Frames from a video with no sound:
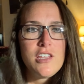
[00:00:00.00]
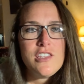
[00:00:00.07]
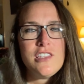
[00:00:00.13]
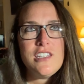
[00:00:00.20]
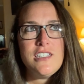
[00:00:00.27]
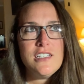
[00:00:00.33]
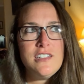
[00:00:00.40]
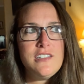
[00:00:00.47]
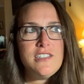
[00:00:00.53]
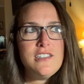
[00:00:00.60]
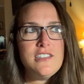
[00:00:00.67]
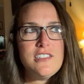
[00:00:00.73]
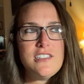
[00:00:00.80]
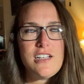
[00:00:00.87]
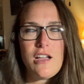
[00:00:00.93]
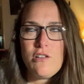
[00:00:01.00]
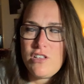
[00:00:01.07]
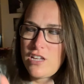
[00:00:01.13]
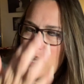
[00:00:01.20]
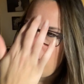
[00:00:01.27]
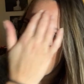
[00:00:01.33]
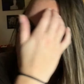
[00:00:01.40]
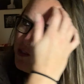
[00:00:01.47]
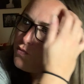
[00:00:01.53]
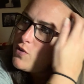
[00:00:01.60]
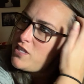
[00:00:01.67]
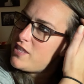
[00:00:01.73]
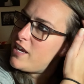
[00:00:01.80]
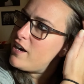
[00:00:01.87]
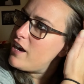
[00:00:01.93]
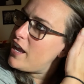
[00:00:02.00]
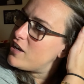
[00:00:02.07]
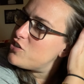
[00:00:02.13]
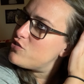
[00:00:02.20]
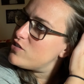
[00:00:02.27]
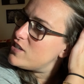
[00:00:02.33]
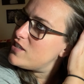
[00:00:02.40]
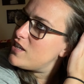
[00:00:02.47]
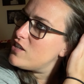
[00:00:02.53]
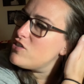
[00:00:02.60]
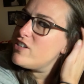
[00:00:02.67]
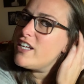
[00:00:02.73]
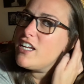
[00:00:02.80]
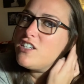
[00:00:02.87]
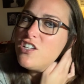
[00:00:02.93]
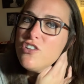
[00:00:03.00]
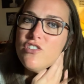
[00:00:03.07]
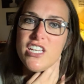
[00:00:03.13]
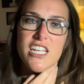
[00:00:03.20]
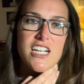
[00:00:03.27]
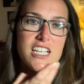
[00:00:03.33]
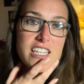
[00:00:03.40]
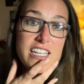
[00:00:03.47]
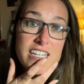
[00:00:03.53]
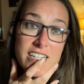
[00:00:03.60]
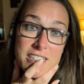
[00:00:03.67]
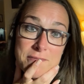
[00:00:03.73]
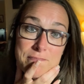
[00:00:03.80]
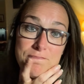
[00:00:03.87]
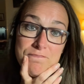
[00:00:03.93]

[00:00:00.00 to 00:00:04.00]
The dentist, I, I just went there actually the other day too to get a cleaning